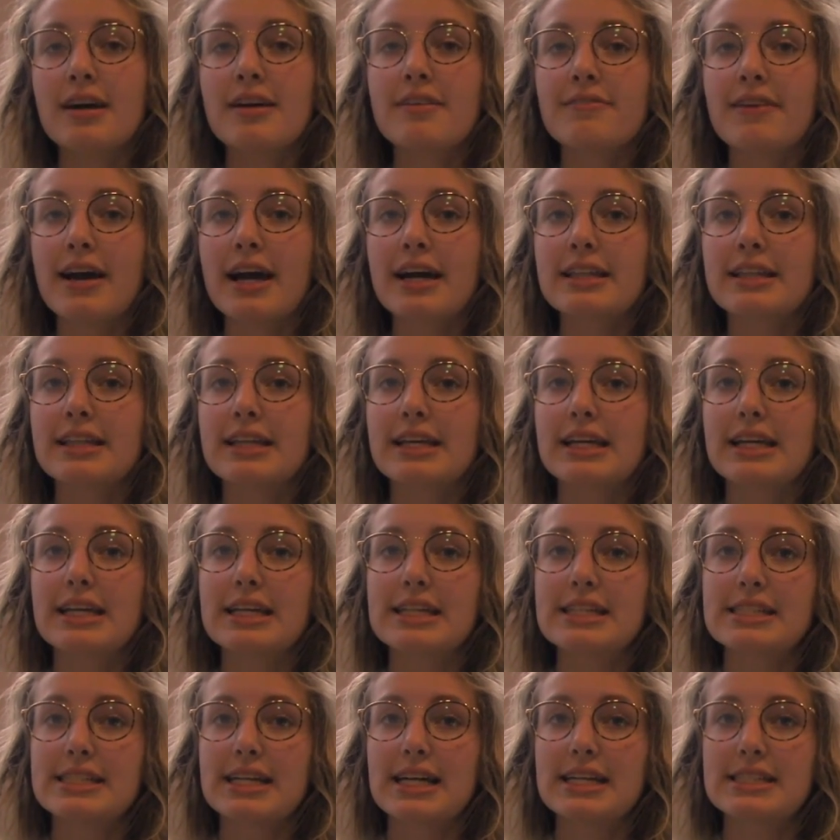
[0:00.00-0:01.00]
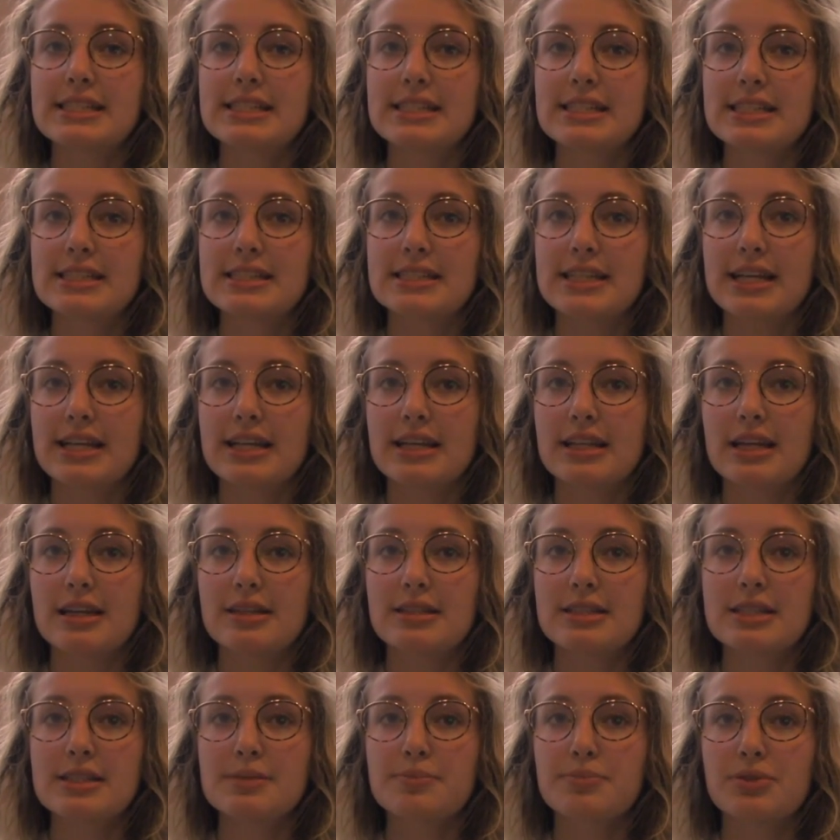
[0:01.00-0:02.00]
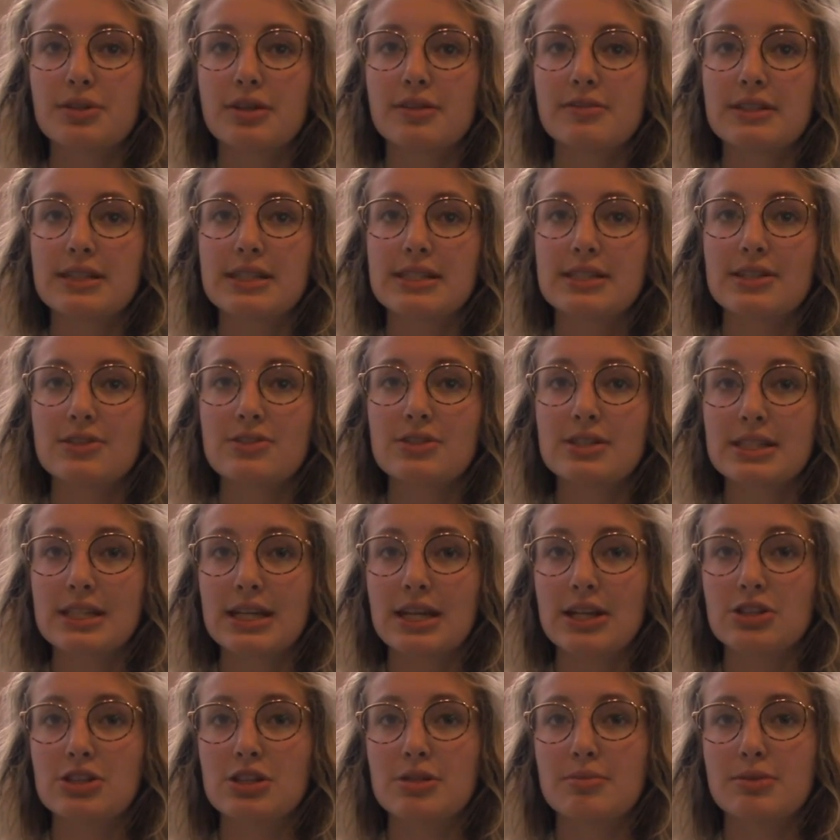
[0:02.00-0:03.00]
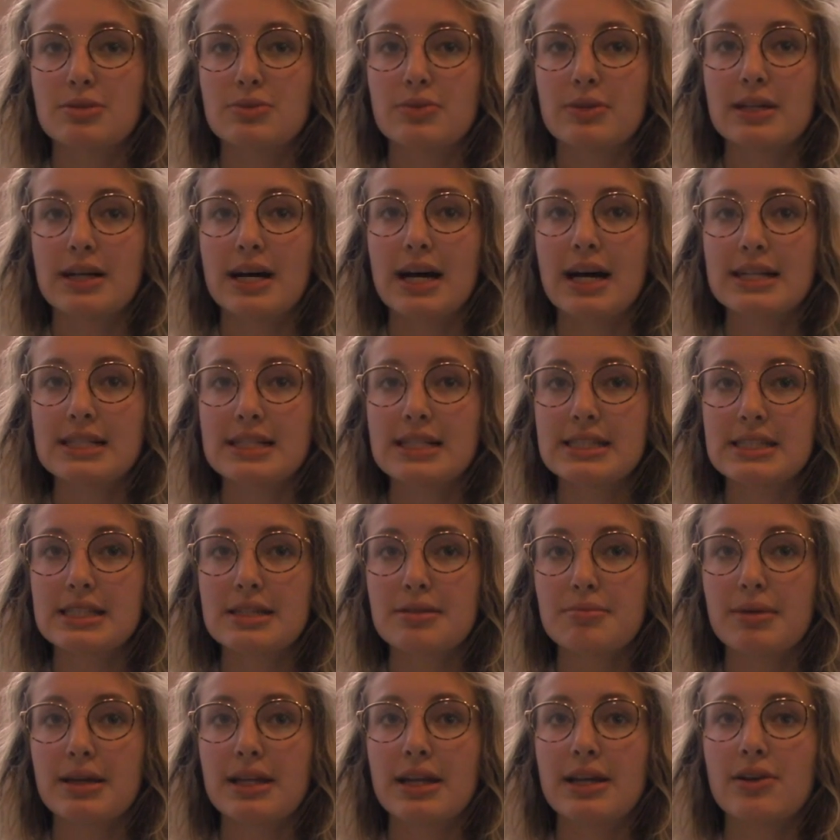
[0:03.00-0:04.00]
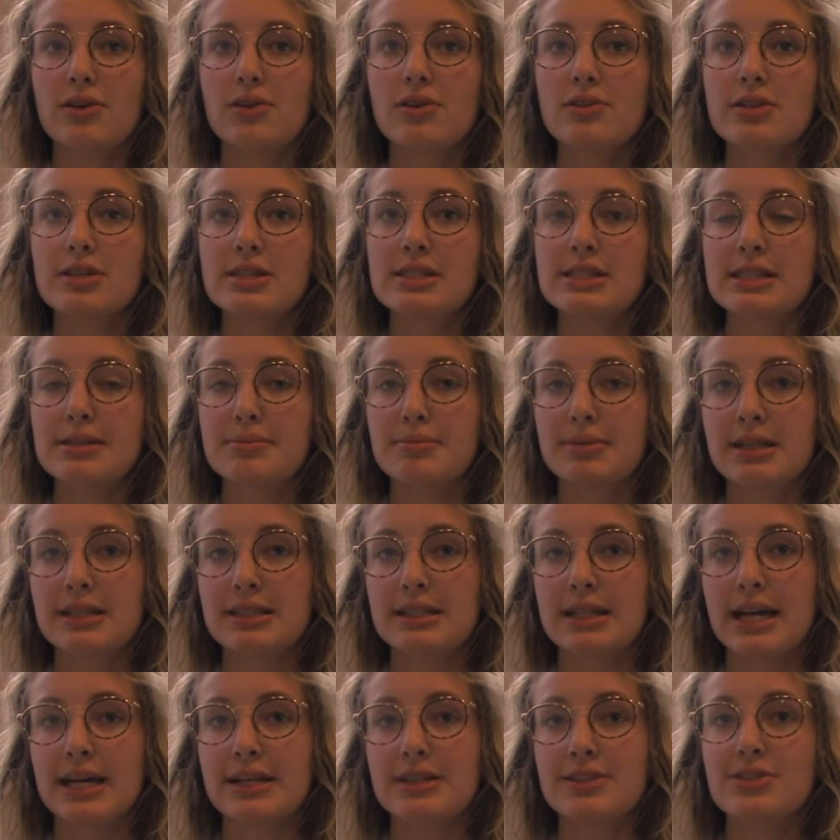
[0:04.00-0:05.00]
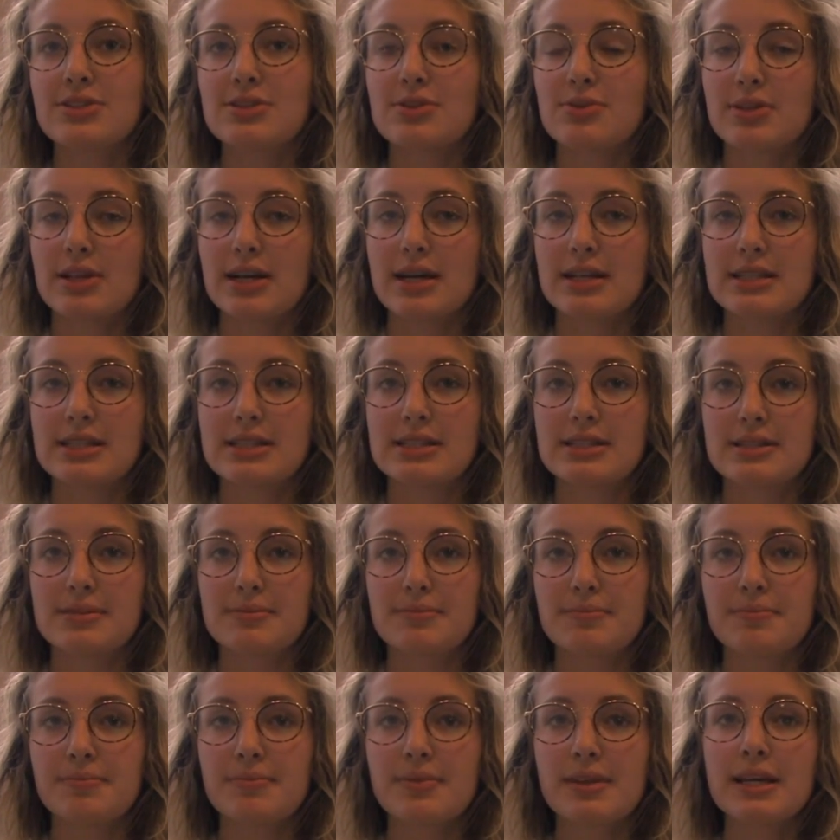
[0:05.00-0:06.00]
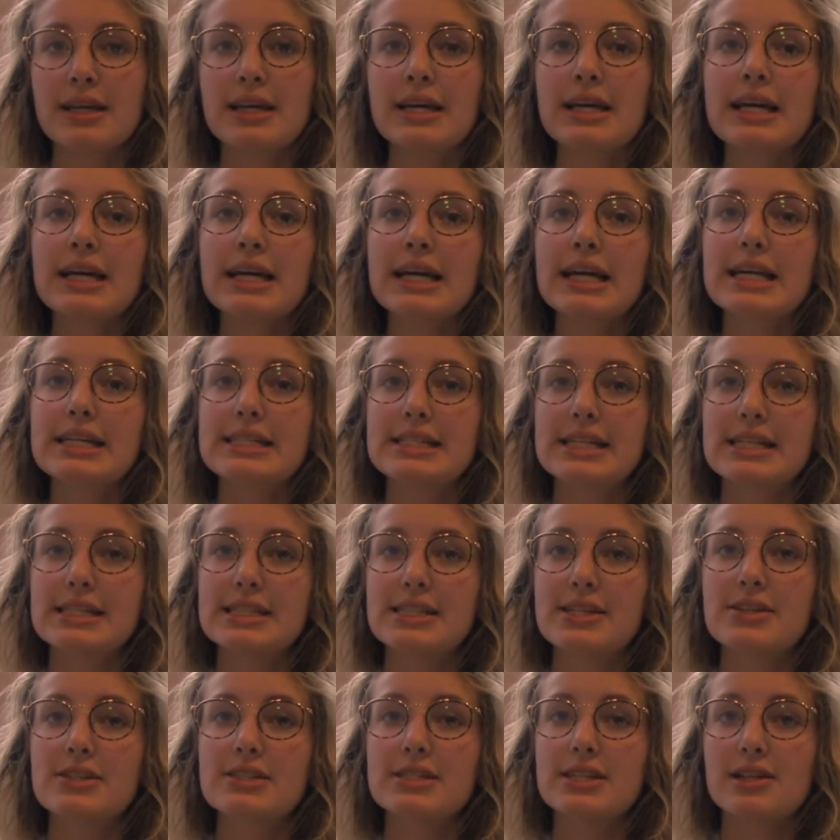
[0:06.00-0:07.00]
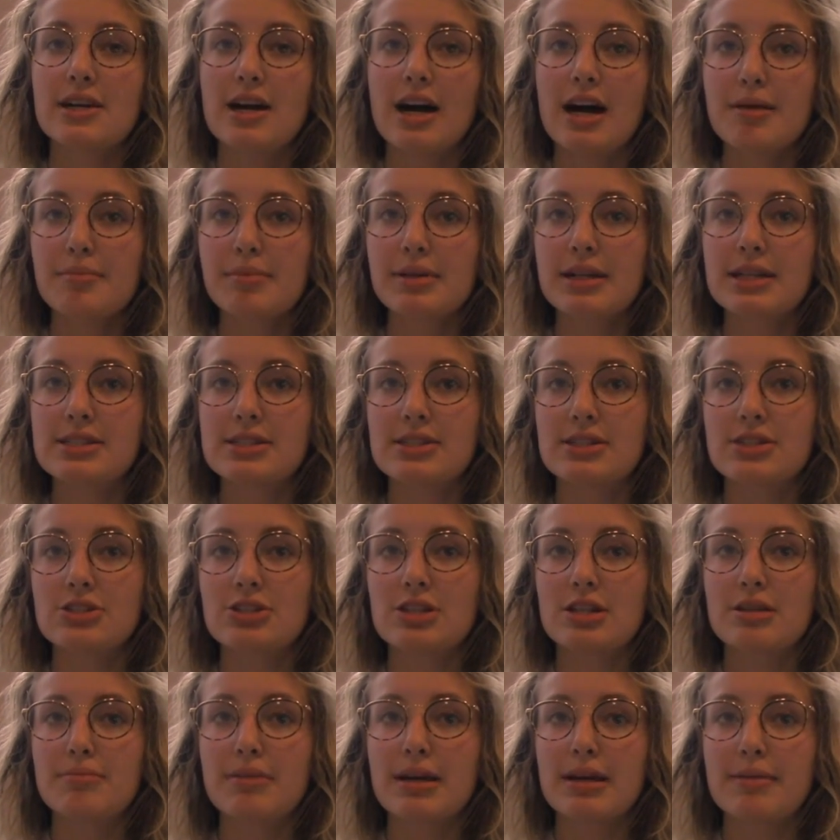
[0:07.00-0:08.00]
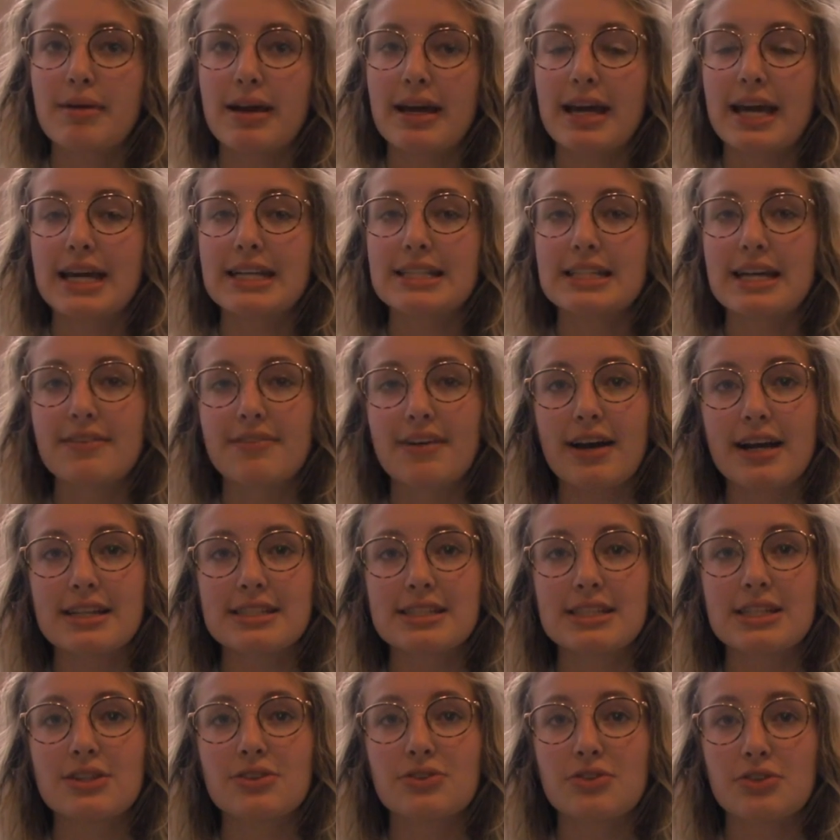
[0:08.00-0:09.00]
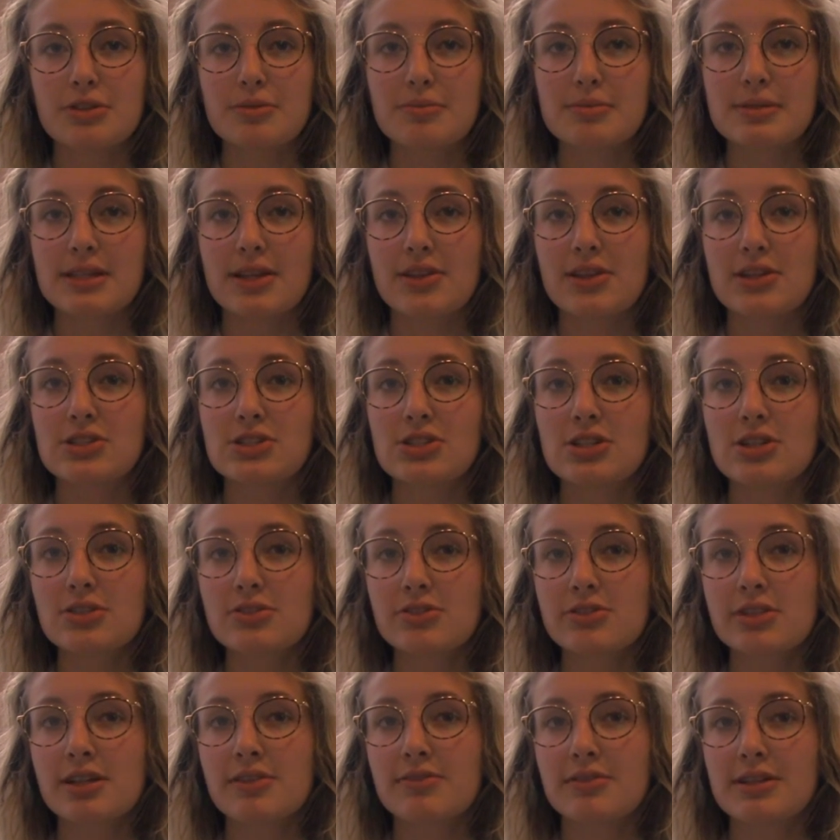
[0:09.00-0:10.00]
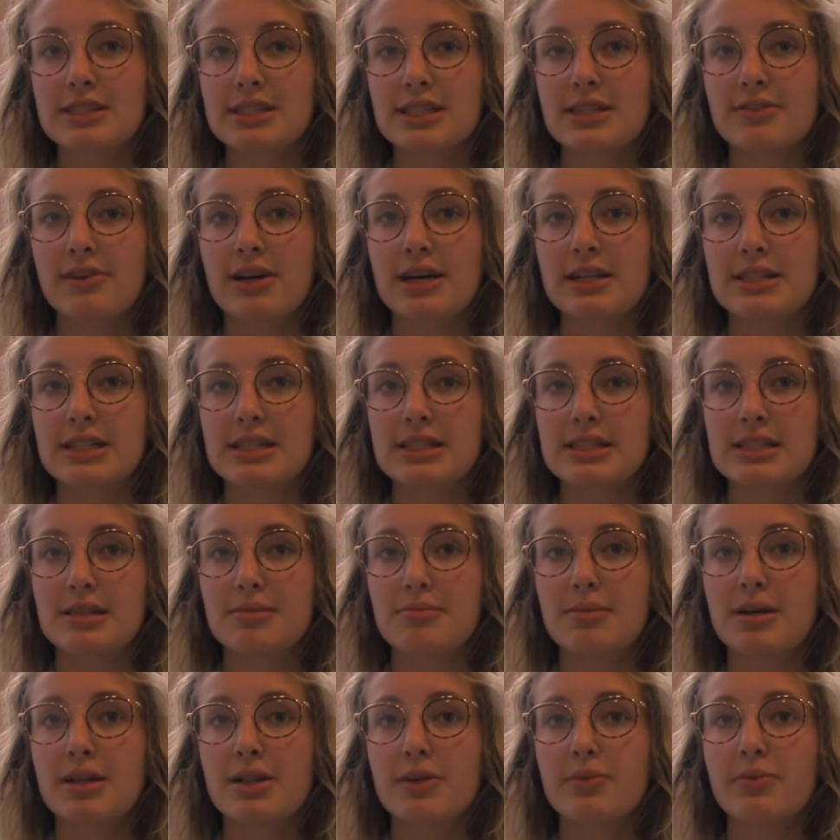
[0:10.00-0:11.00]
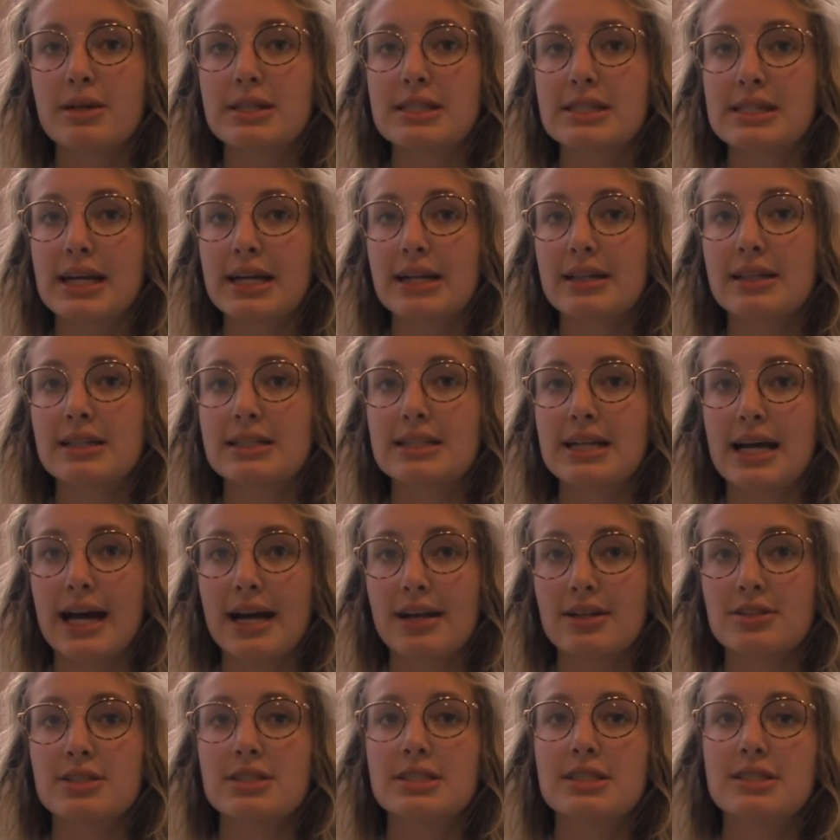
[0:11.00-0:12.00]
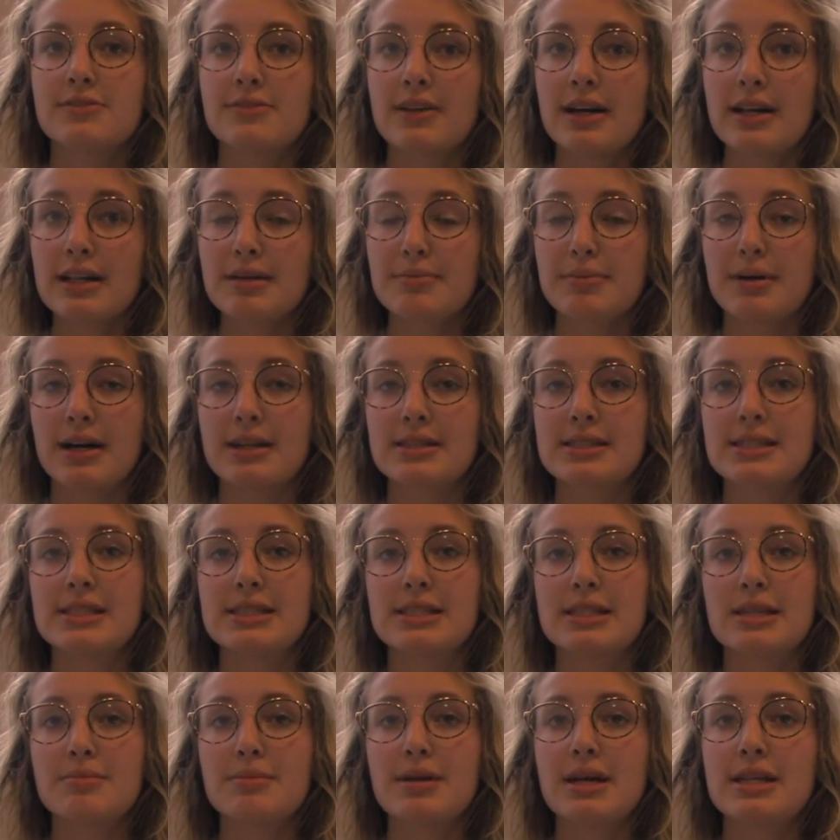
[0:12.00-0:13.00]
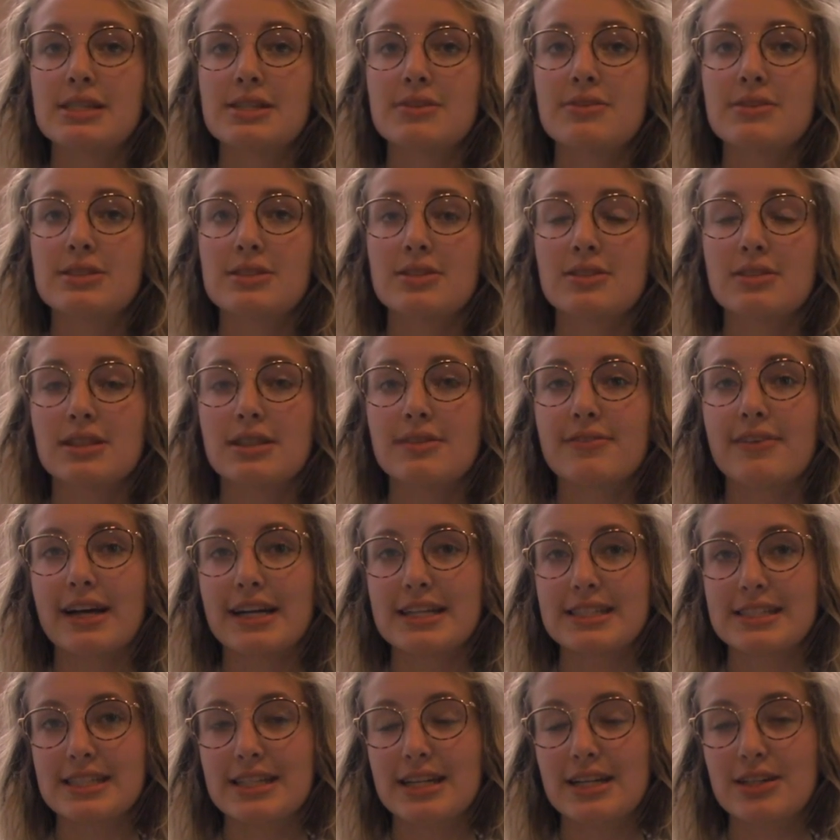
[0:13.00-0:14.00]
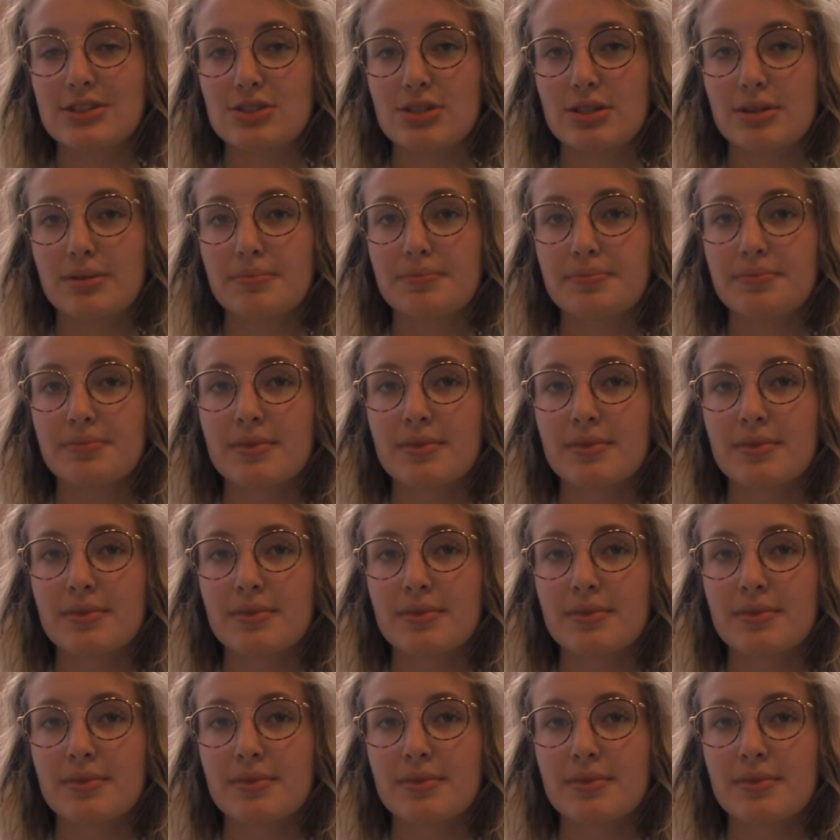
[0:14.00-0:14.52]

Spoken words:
Finally, he discusses a study that disproved an association between autism and an older sibling diagnosed with autism. He says there is a common assertion made by anti-vaccine groups that the children at risk of autism are the ones likely to actually develop autism as a result of vaccination.